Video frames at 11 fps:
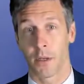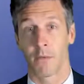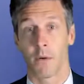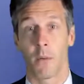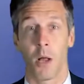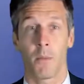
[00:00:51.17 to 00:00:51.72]

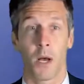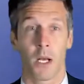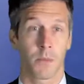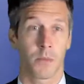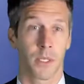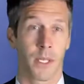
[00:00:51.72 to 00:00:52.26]
from all
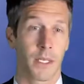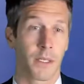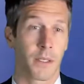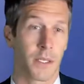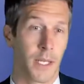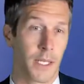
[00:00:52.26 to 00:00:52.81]
possible states
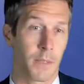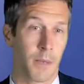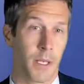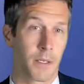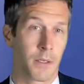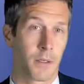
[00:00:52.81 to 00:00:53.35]
in the state
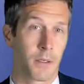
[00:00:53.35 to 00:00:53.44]
space.